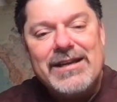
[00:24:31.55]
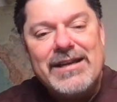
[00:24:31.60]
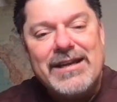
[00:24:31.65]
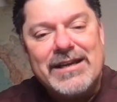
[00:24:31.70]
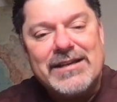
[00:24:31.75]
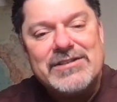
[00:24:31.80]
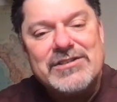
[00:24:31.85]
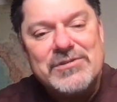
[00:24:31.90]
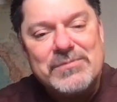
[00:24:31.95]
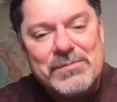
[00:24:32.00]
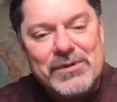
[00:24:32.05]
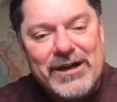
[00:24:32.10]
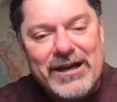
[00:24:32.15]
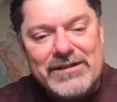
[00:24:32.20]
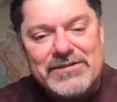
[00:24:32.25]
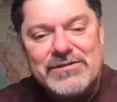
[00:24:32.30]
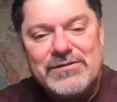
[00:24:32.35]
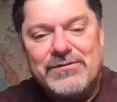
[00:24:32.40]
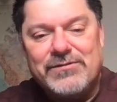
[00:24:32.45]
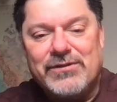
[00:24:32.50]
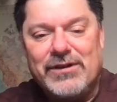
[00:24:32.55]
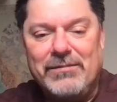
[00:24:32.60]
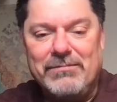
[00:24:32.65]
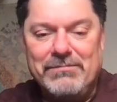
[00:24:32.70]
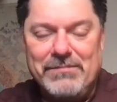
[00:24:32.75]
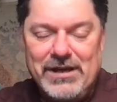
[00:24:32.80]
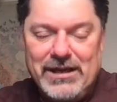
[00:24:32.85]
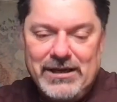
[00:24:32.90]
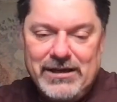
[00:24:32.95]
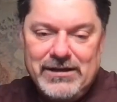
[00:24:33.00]
expressed
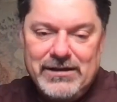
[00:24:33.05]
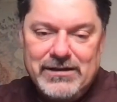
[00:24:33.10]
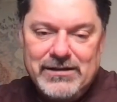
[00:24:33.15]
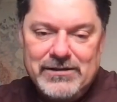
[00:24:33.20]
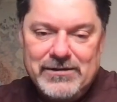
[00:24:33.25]
from me.